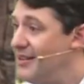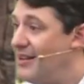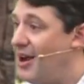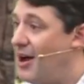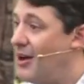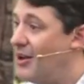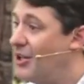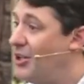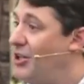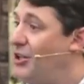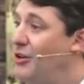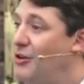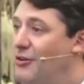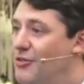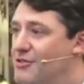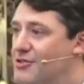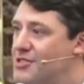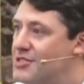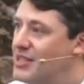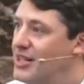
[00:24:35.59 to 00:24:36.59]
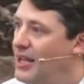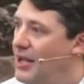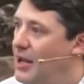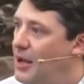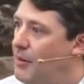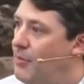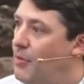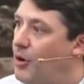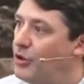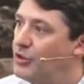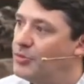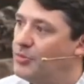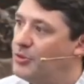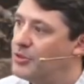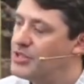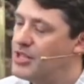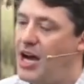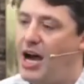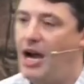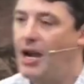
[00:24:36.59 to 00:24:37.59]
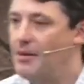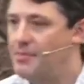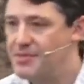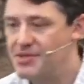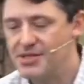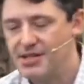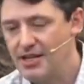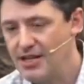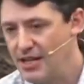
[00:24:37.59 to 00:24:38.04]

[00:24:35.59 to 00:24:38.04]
accused multiple times.